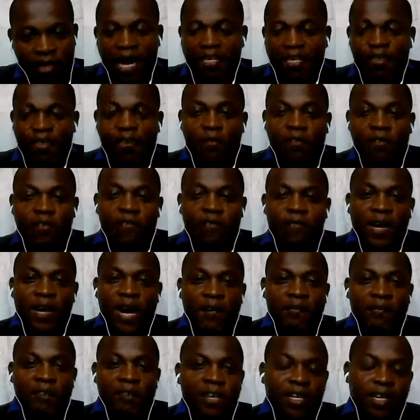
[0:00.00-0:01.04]
The last of the
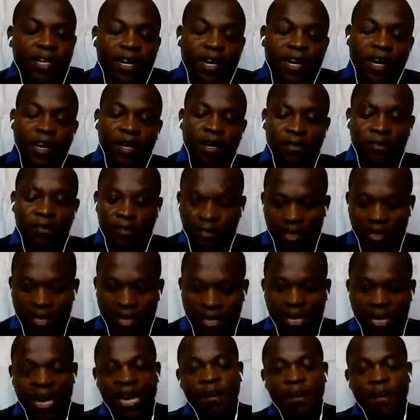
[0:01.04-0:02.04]
five critical